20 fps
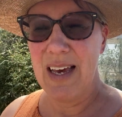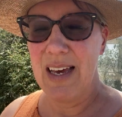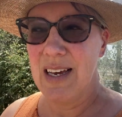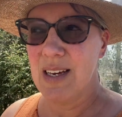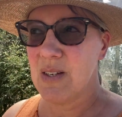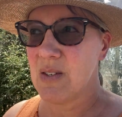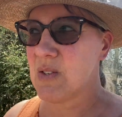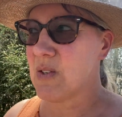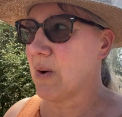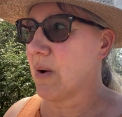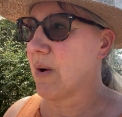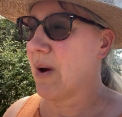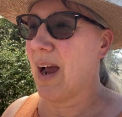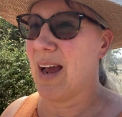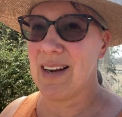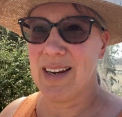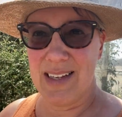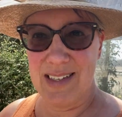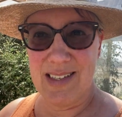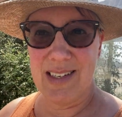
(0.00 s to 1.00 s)
So I
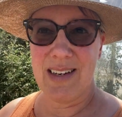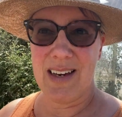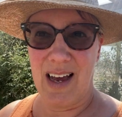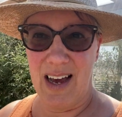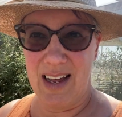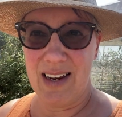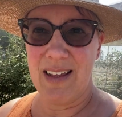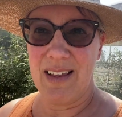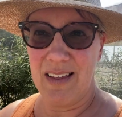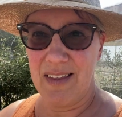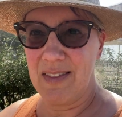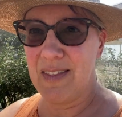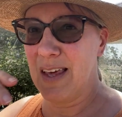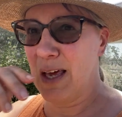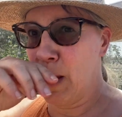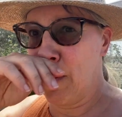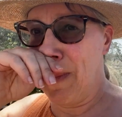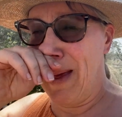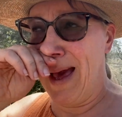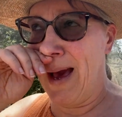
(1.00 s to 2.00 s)
need to kind of
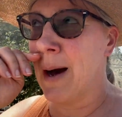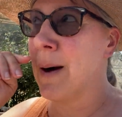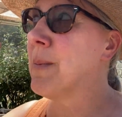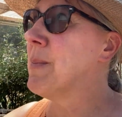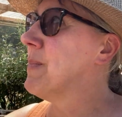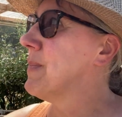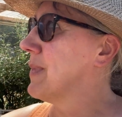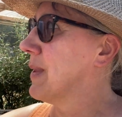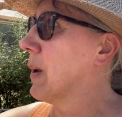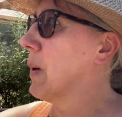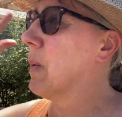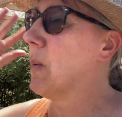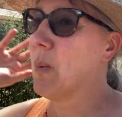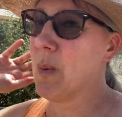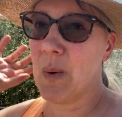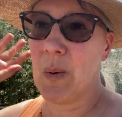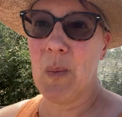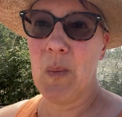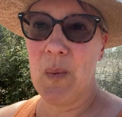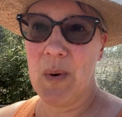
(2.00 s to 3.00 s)
think about
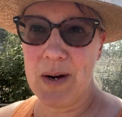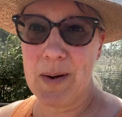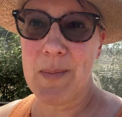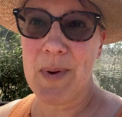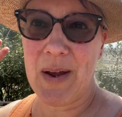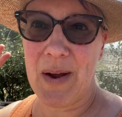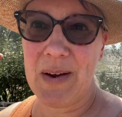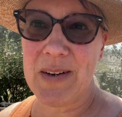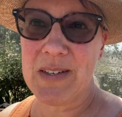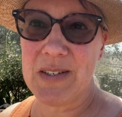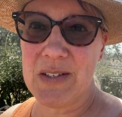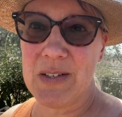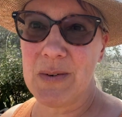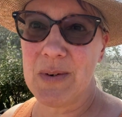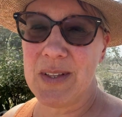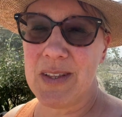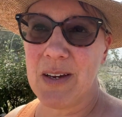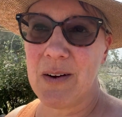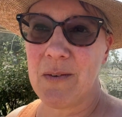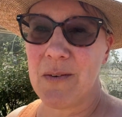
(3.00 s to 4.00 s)
what am I going to do
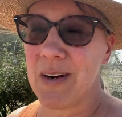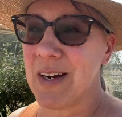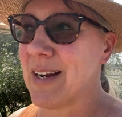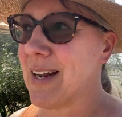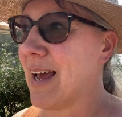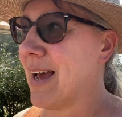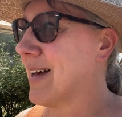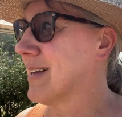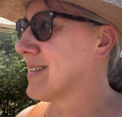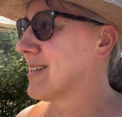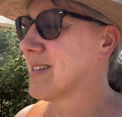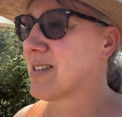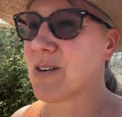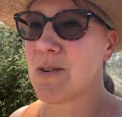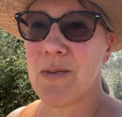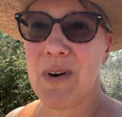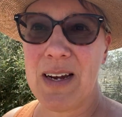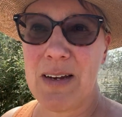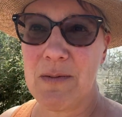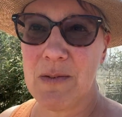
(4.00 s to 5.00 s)
in the greenhouse. It's
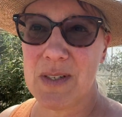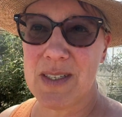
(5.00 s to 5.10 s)
great for